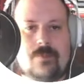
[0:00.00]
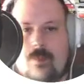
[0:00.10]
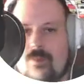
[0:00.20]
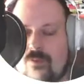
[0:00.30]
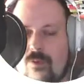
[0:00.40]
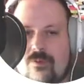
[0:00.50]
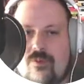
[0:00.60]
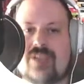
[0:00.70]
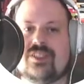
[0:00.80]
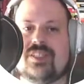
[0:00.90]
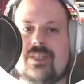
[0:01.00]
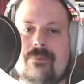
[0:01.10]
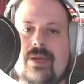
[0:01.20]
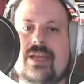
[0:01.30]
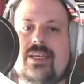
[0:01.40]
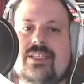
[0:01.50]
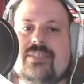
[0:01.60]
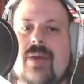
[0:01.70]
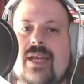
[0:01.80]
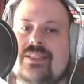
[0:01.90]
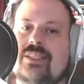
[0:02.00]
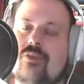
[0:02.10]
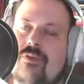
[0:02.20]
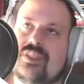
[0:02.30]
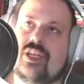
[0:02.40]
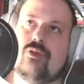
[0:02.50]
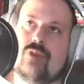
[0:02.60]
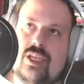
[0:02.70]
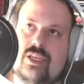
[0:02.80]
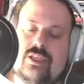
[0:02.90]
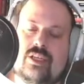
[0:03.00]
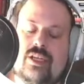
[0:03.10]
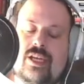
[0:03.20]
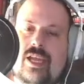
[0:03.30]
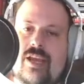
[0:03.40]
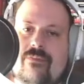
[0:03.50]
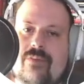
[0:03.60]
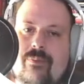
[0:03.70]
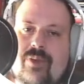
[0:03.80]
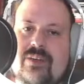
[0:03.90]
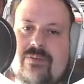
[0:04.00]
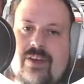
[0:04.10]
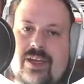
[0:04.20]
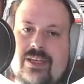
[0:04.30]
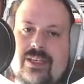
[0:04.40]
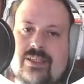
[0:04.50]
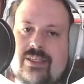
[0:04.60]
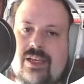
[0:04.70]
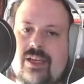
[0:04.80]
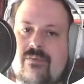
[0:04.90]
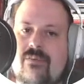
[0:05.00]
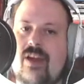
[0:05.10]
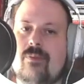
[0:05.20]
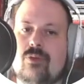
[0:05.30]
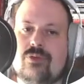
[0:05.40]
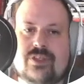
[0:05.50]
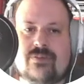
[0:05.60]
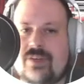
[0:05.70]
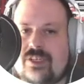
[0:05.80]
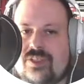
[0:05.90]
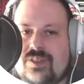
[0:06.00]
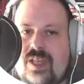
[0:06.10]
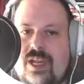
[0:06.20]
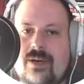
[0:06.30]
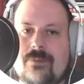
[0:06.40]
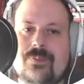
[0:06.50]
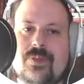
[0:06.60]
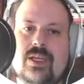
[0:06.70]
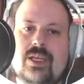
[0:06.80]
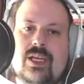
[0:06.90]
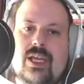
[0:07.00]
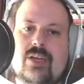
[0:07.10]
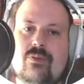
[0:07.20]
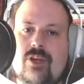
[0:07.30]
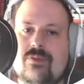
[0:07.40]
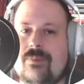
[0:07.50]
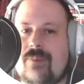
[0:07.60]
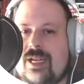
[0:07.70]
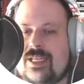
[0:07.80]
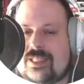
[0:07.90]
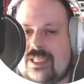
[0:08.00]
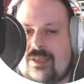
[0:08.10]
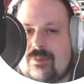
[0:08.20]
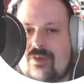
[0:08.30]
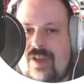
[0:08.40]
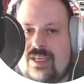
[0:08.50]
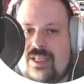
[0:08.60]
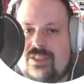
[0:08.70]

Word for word: with configurations and bindings. Bindings in Groove is how you can have uh, predefined uh, variables and functions there. And one of the bindings that I'm creating is